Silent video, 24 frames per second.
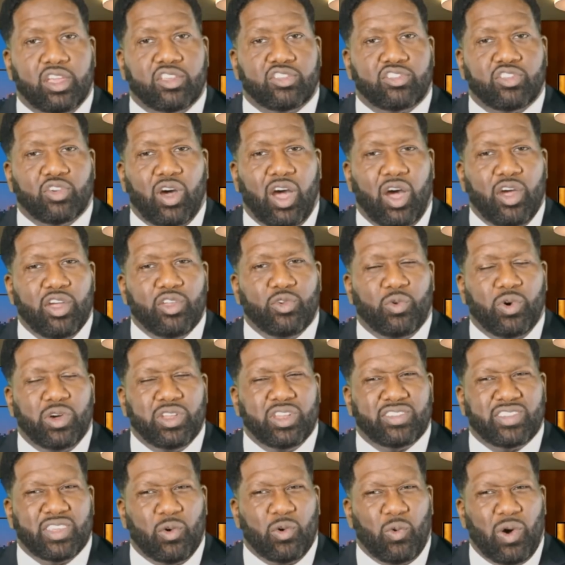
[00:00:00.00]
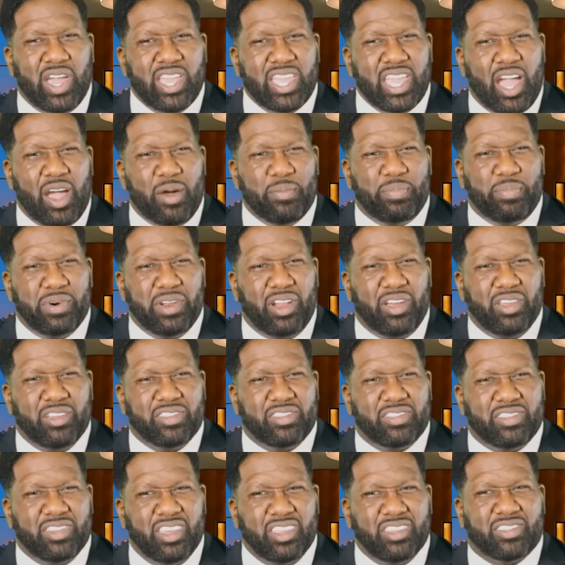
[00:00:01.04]
So I always wanted to say, why y'all put on
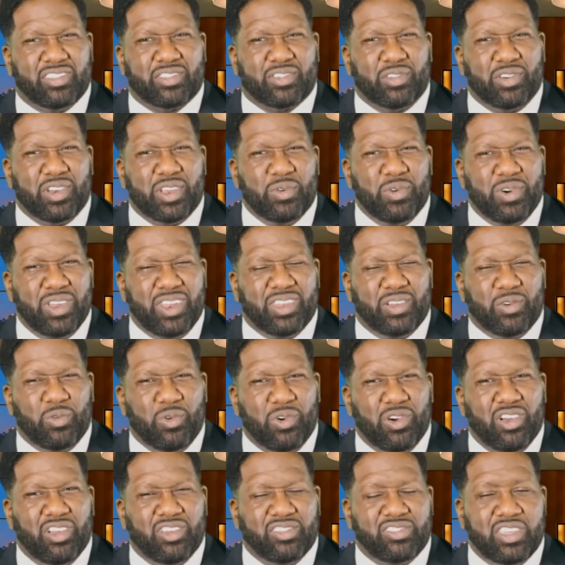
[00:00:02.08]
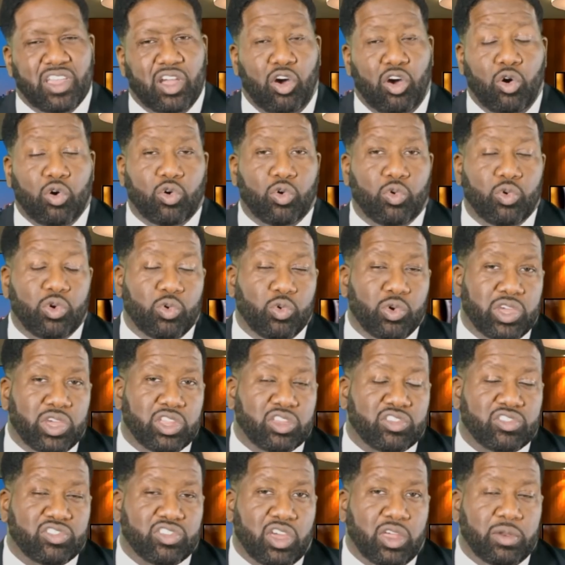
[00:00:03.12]
sunscreen? What in the world is that? Oh, we
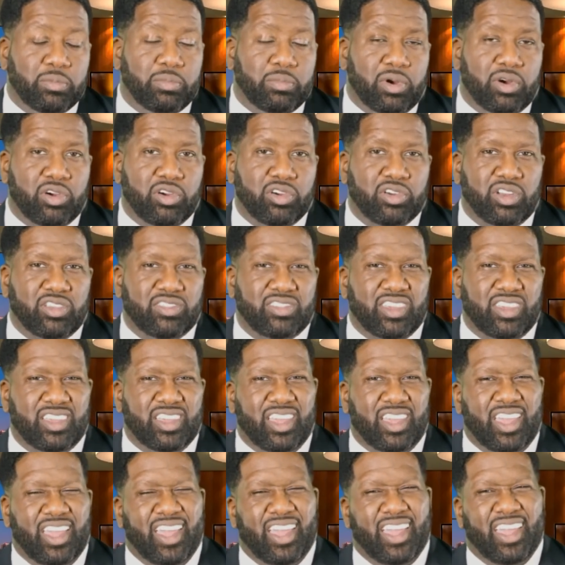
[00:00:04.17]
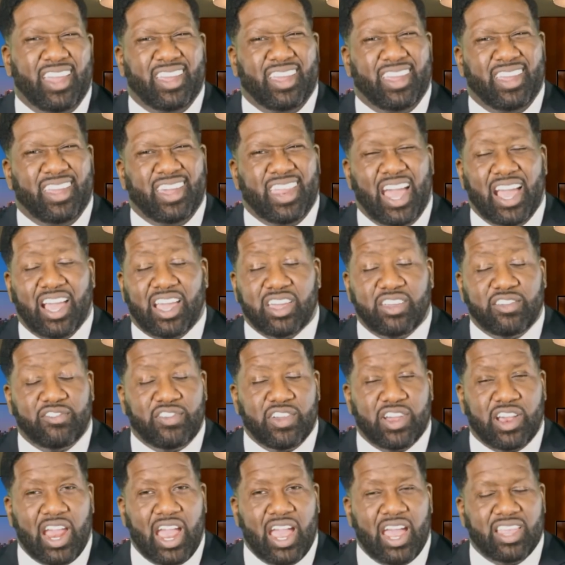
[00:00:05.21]
get a sunburn. I say, and I couldn't
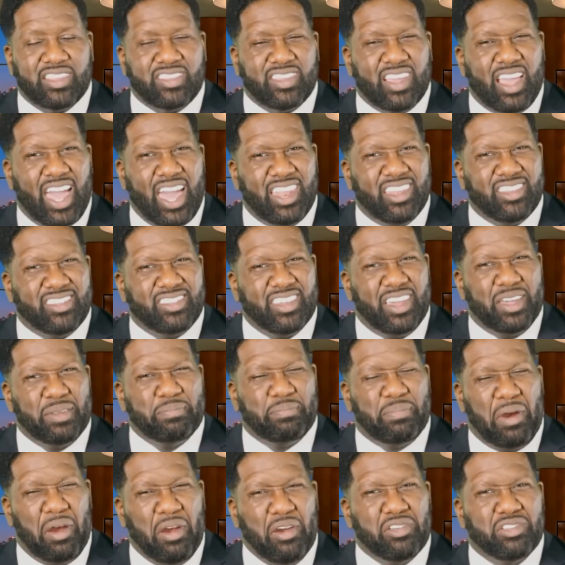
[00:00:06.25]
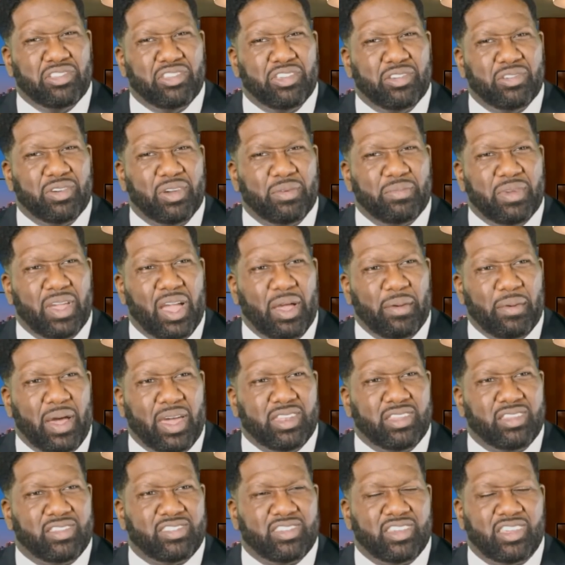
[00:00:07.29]
figure out. I say, how does sun burn you? I mean, I'm
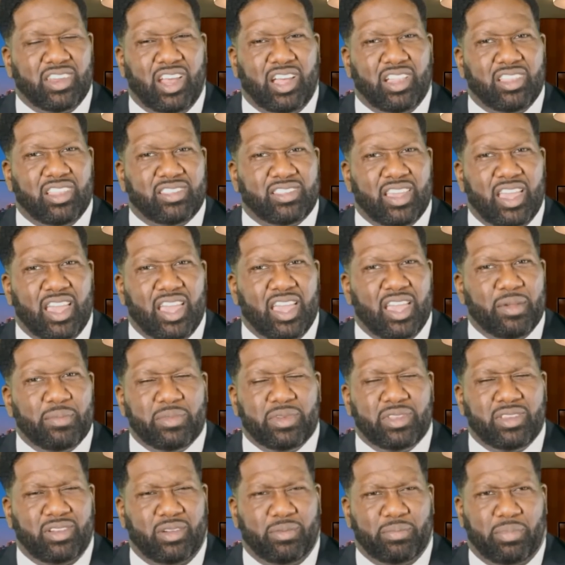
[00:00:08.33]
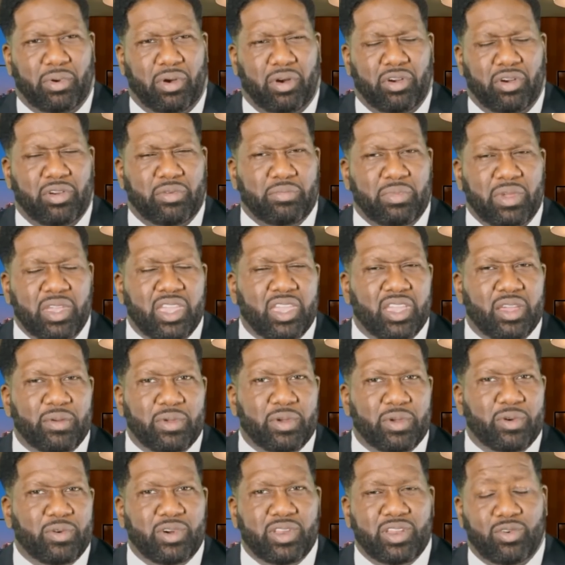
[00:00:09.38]
out in the sun all the time, and it'll burn me. I
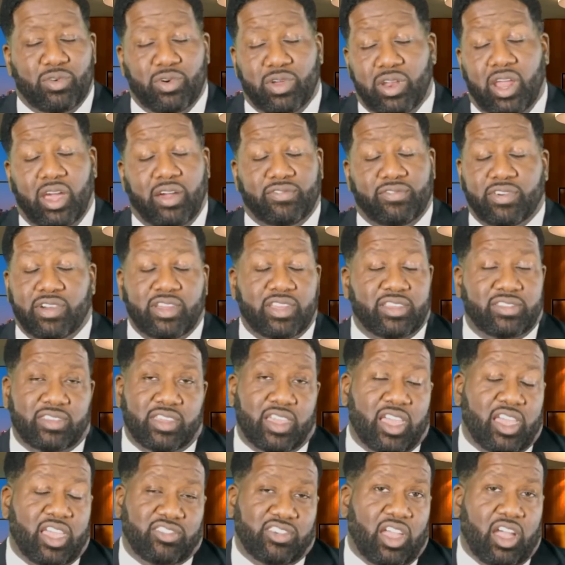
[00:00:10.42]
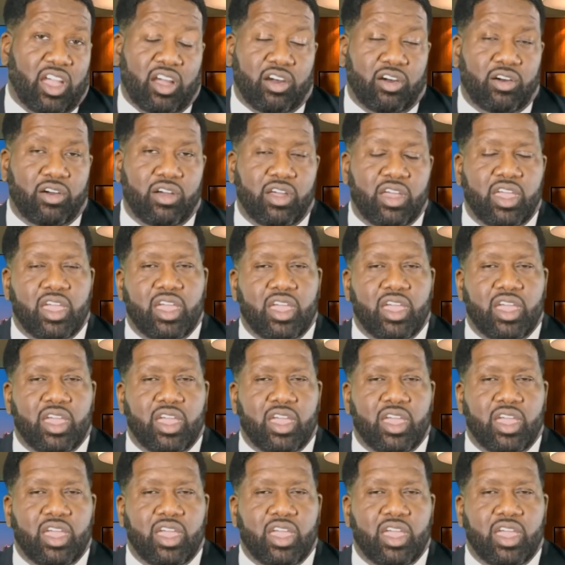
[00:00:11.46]
mean, whatever. I say, that's y'all.